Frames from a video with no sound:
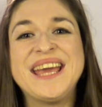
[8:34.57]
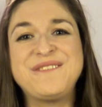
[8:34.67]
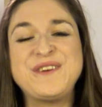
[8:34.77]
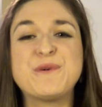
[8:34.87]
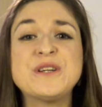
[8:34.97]

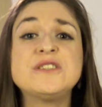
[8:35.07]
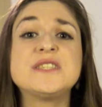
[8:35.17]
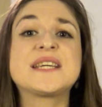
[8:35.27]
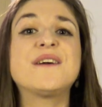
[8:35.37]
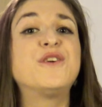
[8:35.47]
If you want to
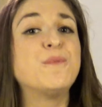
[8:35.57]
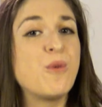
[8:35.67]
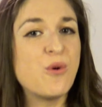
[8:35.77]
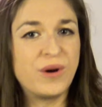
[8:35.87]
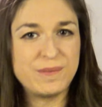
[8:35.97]
discover
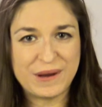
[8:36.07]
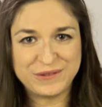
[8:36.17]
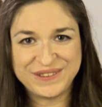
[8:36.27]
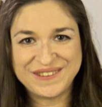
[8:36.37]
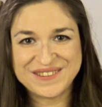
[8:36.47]
more
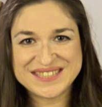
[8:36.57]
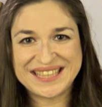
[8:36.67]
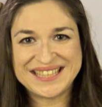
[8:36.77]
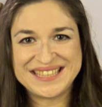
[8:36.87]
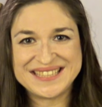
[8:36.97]
about
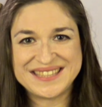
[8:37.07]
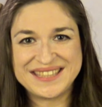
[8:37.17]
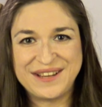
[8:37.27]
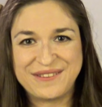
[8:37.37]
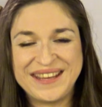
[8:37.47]
Vygotsky and his
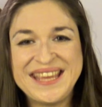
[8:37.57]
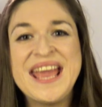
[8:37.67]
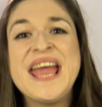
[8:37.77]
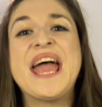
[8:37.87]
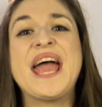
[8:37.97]
theory,
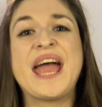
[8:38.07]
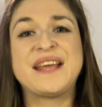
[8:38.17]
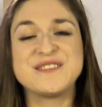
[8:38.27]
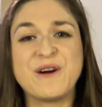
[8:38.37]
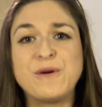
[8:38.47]

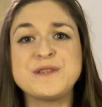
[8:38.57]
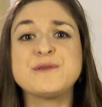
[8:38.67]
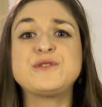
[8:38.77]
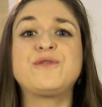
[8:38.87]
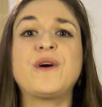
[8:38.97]
and
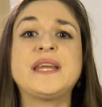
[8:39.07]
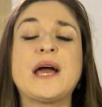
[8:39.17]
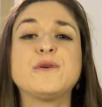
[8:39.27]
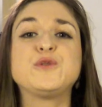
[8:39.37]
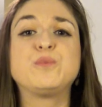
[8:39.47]
also to find
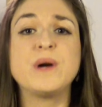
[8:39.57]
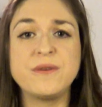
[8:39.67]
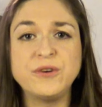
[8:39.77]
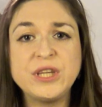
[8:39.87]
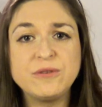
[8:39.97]
out
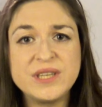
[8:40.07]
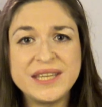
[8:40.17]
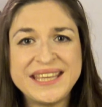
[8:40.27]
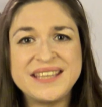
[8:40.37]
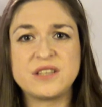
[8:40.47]
whether you
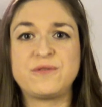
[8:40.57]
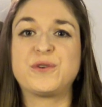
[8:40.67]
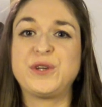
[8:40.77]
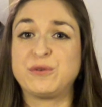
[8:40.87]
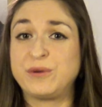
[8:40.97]
need it
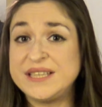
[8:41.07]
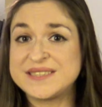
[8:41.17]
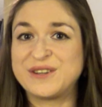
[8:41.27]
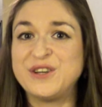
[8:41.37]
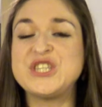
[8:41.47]
for your
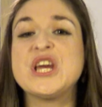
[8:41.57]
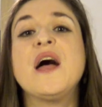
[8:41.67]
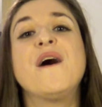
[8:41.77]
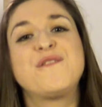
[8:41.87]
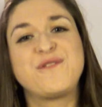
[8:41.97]
research,
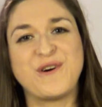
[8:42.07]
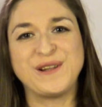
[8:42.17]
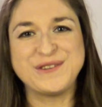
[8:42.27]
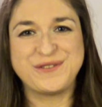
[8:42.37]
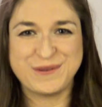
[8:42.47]

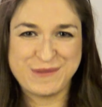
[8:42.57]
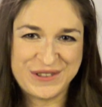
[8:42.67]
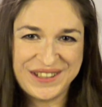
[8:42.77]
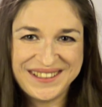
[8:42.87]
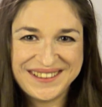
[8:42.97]
follow for more.